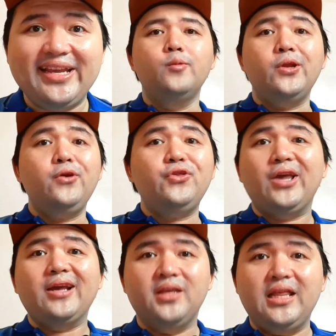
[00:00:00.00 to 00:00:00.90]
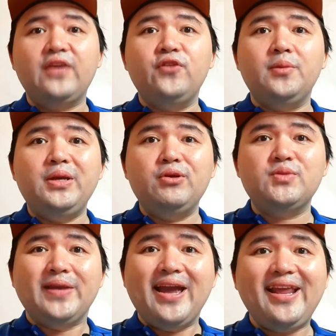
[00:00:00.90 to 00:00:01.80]
What do you think? You like Filipino
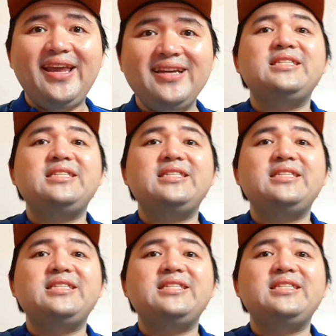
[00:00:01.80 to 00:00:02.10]
spaghetti?